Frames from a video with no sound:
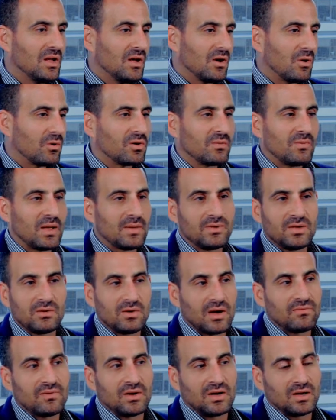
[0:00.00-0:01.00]
or maybe you
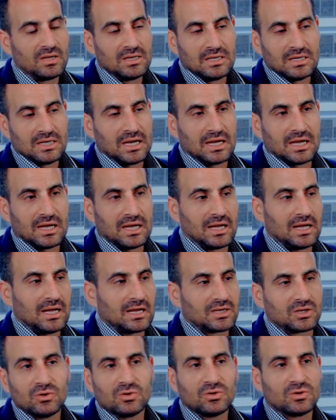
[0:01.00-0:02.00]
have a
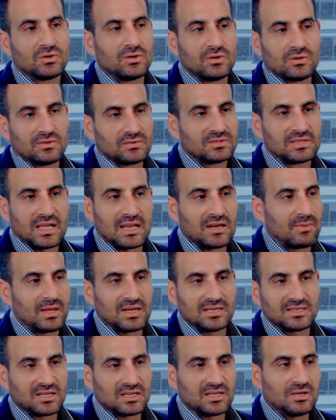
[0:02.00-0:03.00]
Google
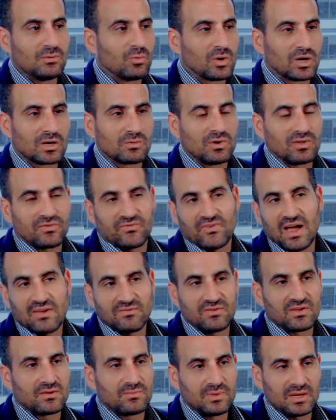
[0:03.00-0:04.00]
database that you work with 5
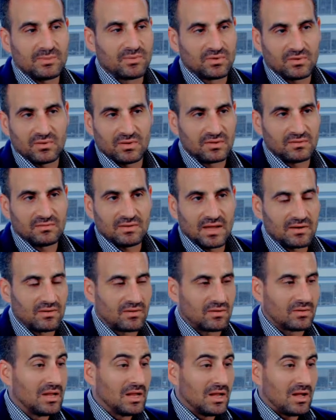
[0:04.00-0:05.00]
other people,
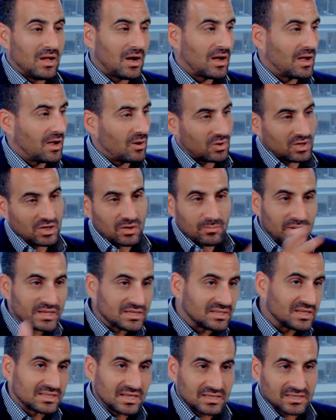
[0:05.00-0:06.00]
or your
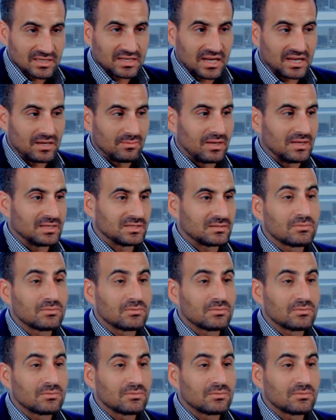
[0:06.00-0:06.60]
business has a database.